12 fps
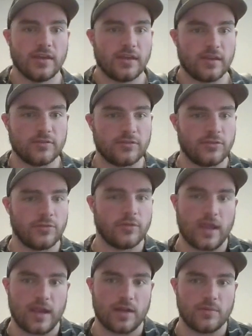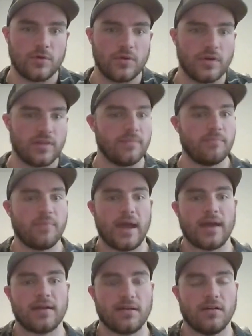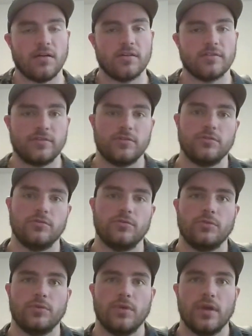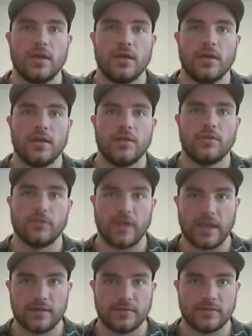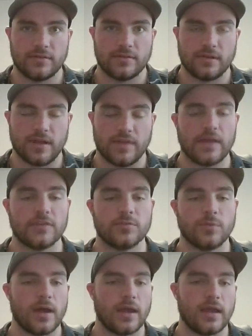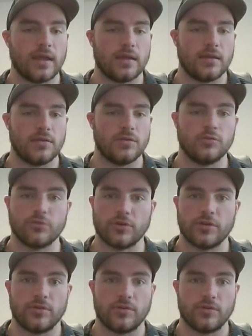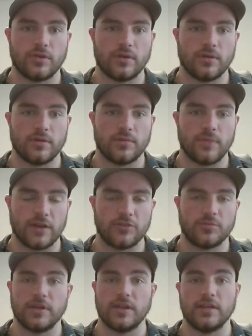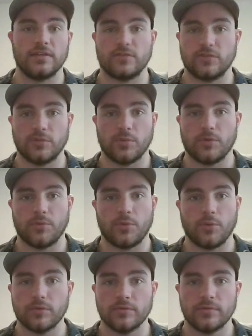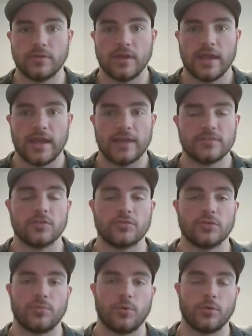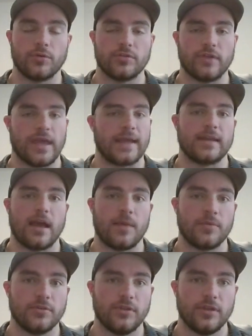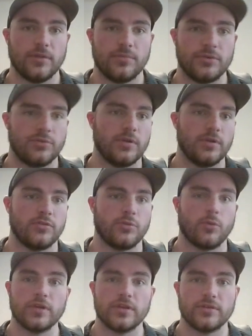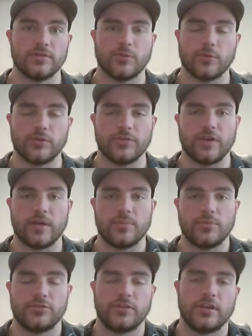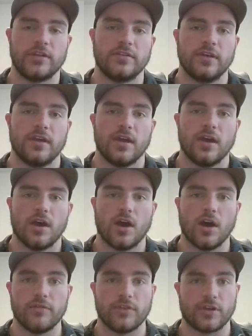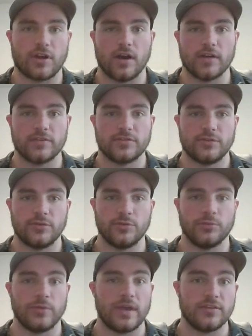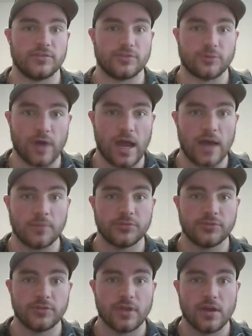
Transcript: into an animal and then back onto the land. And that's why nutrient management is super important. It's also important economically. Between 20 and 45% of the cost to raise crops